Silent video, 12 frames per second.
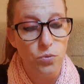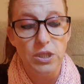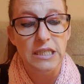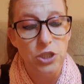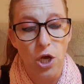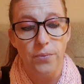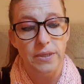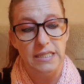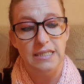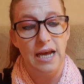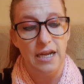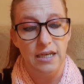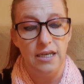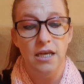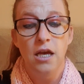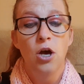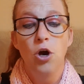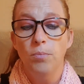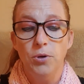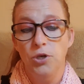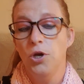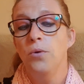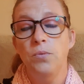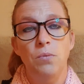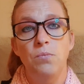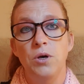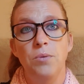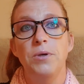know exactly. But no one will,